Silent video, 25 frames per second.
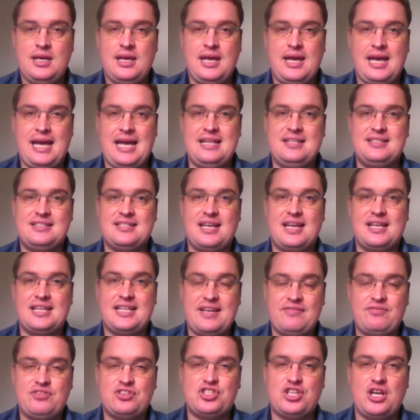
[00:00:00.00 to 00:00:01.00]
and to
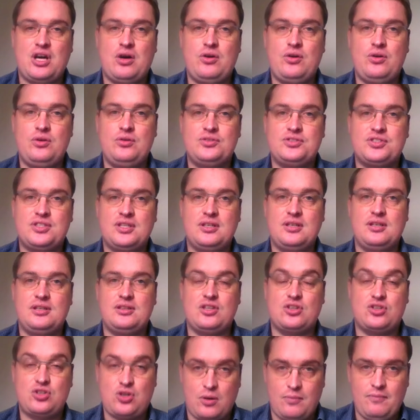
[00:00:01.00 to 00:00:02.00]
give the child
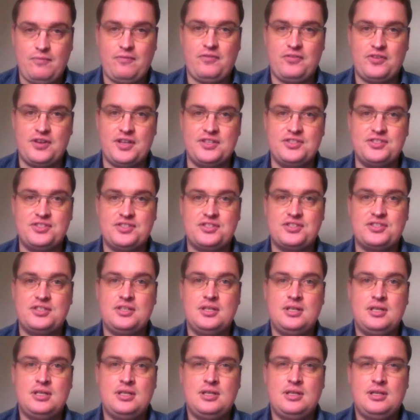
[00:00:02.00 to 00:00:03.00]
the confidence
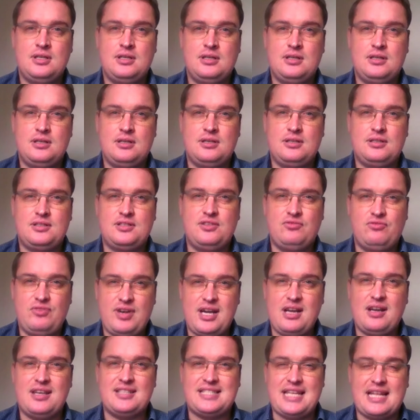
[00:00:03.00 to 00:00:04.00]
to
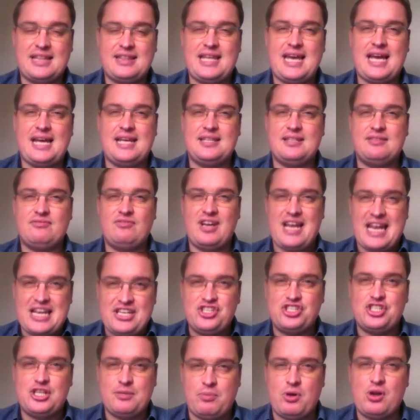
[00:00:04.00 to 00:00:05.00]
realise that that
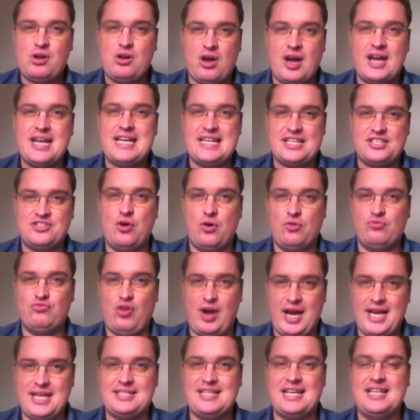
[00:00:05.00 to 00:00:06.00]
relationship online is not
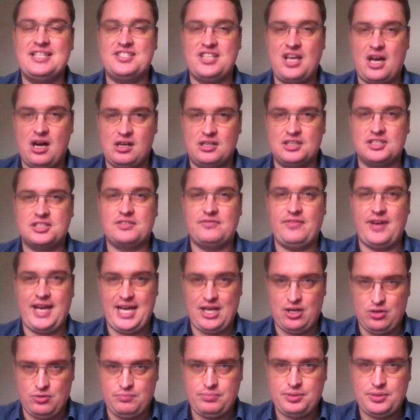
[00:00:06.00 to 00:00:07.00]
right and to ask for
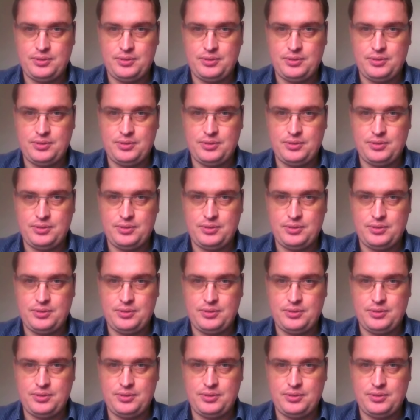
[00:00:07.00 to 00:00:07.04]
help.